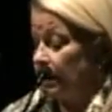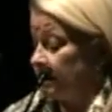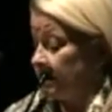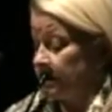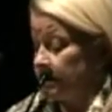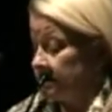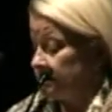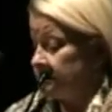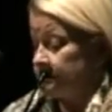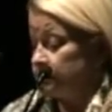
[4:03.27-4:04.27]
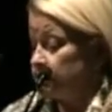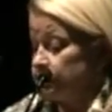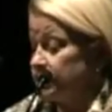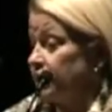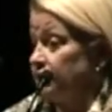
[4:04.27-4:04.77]
And I
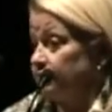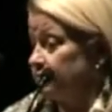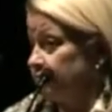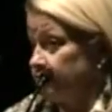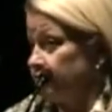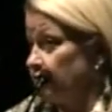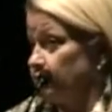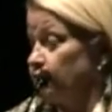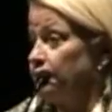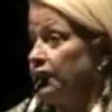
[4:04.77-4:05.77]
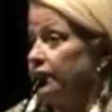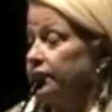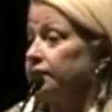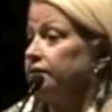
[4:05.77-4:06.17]
just came from Dubai.